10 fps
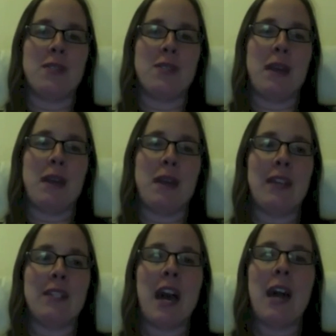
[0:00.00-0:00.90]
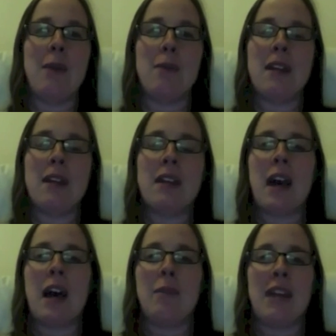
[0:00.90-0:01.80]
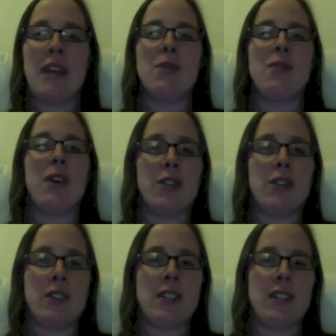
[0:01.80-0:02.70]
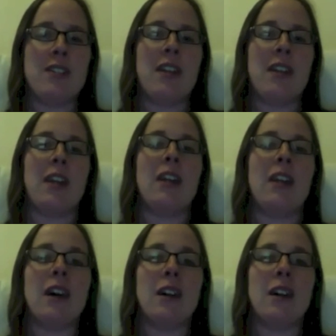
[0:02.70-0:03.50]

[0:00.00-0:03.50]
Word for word: Mainly, at the time, um, NASA was very interested in sending uh,